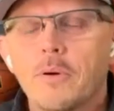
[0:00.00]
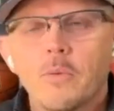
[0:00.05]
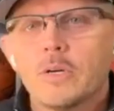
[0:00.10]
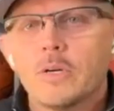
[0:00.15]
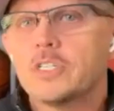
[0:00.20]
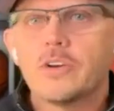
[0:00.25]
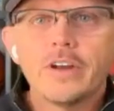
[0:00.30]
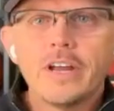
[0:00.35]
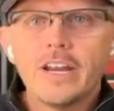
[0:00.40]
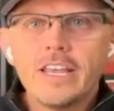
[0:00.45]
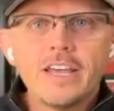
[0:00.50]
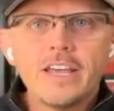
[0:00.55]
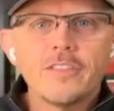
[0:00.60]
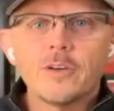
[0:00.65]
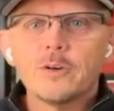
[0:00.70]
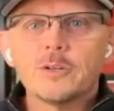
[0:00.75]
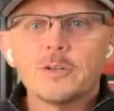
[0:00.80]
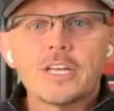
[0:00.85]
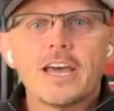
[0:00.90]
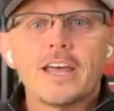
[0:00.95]
Or was there any of
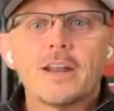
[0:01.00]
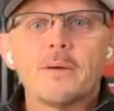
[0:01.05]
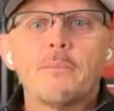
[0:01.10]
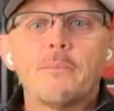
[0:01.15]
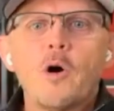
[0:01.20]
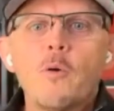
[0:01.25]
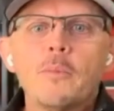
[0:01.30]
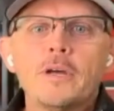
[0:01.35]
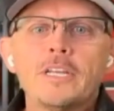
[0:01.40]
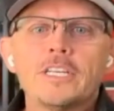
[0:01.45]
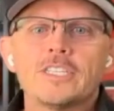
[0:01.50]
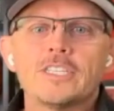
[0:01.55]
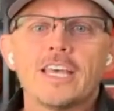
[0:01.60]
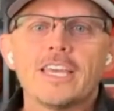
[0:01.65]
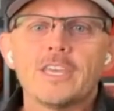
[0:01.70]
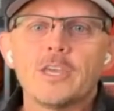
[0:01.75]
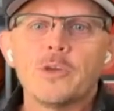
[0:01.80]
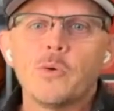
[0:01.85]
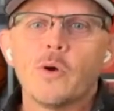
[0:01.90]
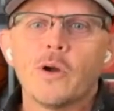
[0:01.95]
those kind of moments
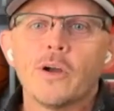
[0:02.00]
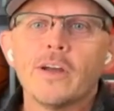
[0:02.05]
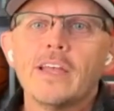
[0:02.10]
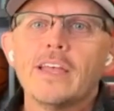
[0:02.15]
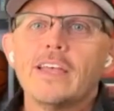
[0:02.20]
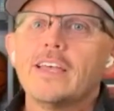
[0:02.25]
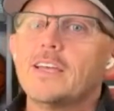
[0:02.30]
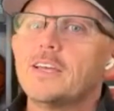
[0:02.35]
that you were